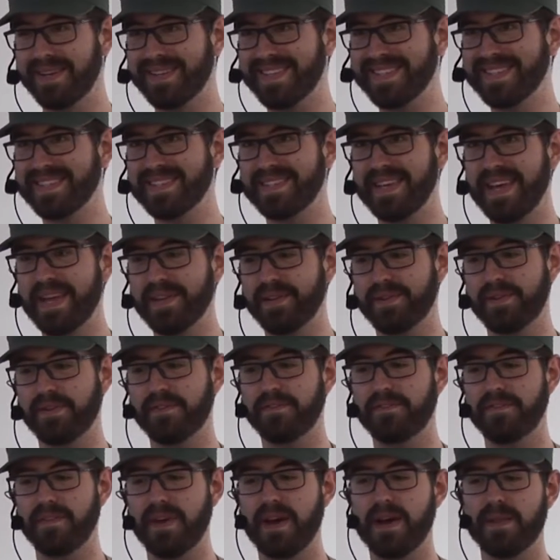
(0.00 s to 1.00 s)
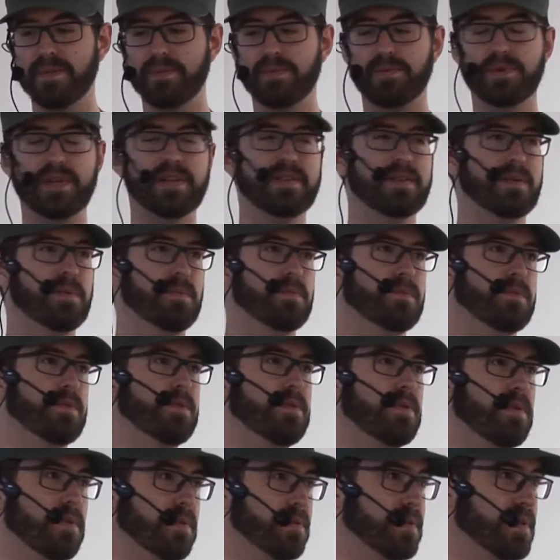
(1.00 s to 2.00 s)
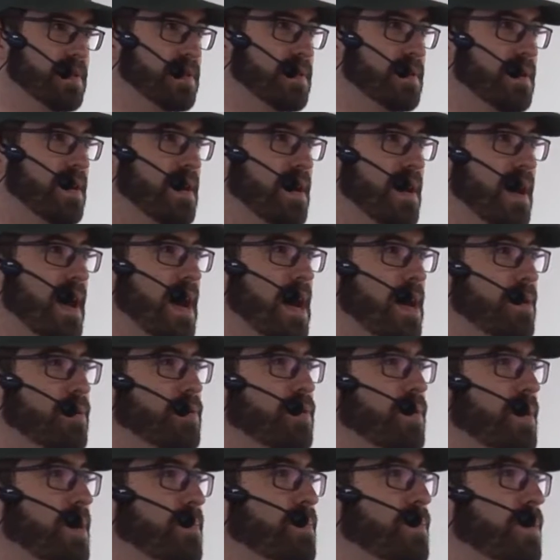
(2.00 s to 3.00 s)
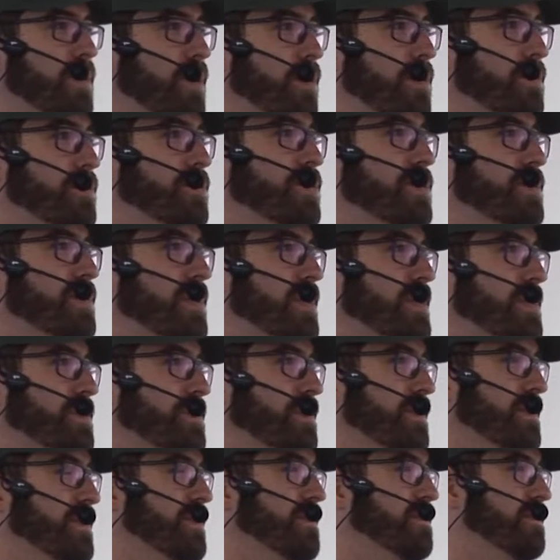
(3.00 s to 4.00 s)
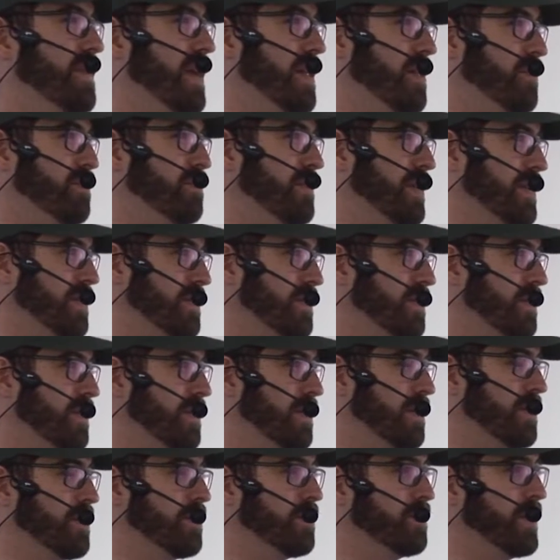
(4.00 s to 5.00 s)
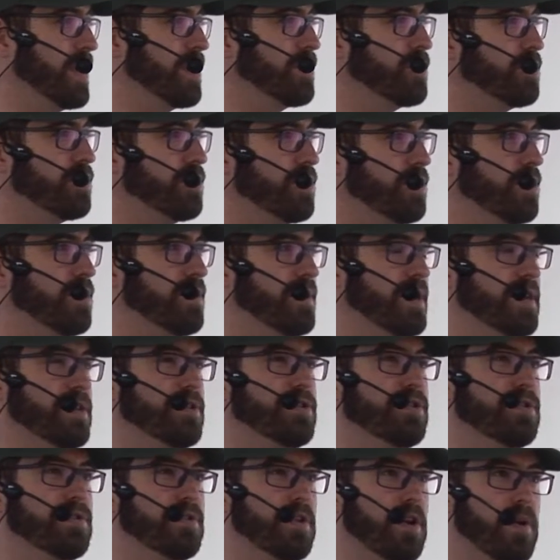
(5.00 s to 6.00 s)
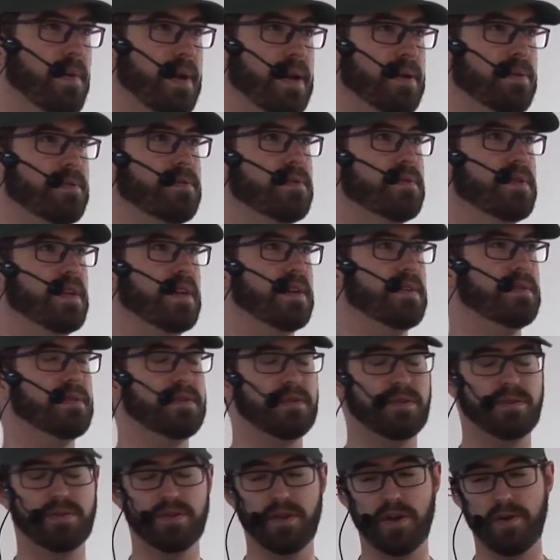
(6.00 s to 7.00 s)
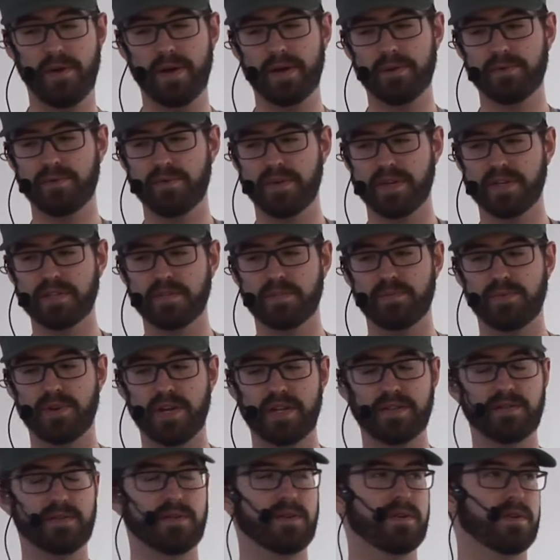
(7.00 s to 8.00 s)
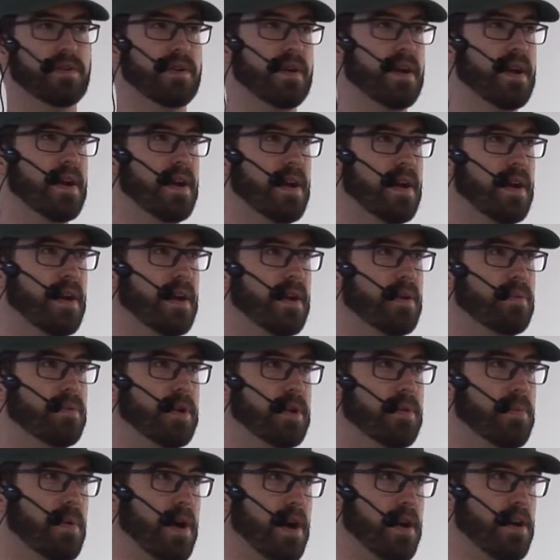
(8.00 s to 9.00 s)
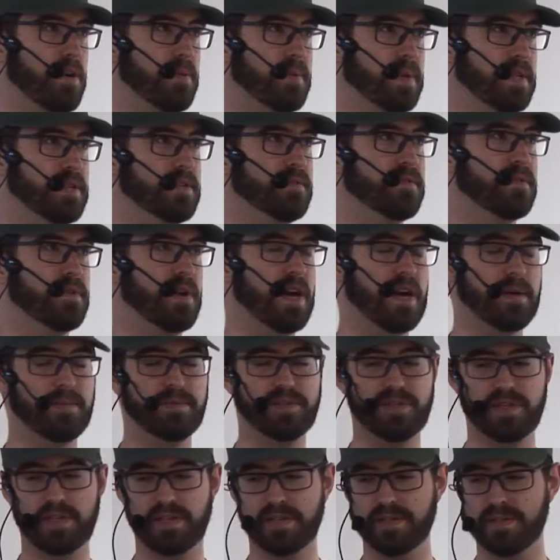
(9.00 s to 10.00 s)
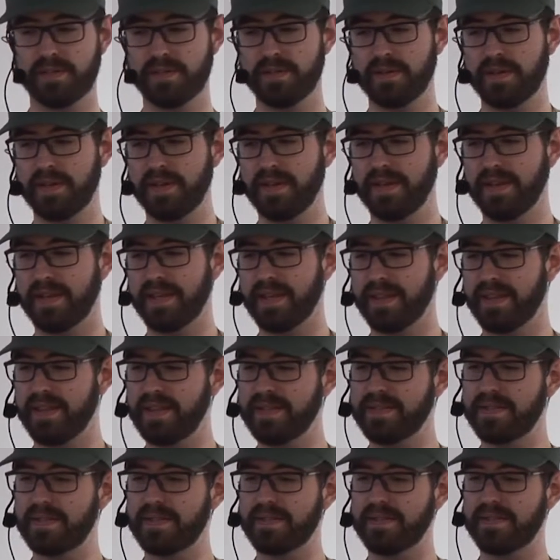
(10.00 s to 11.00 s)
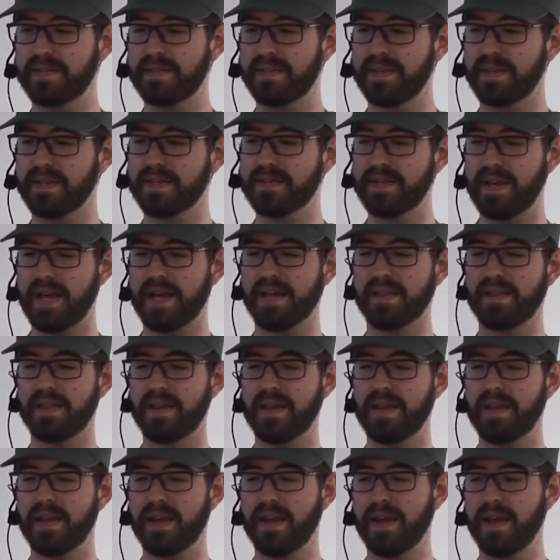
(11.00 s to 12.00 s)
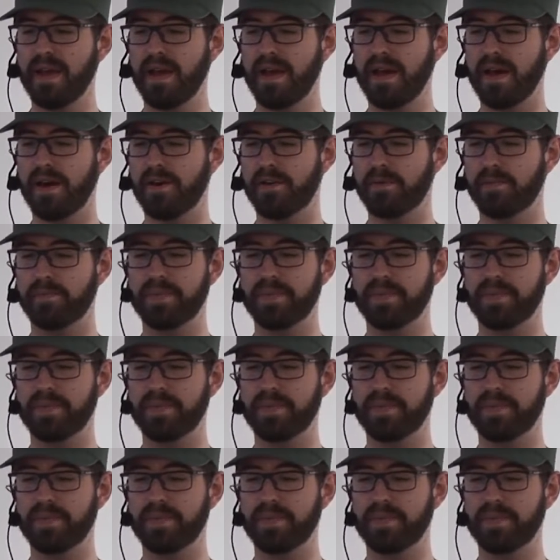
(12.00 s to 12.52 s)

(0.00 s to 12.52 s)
set of unwritten rules how to approach test-driven development to make sure that you know how to test, you know how to express your requirements for objects. And this is exactly how